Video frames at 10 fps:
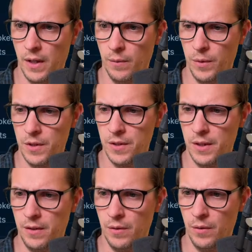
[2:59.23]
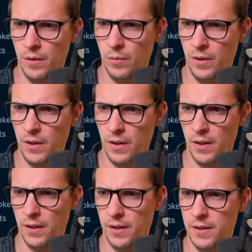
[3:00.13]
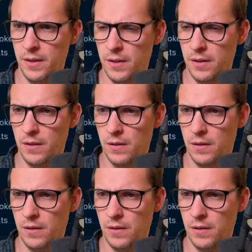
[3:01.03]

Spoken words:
we just need to, where the hell is,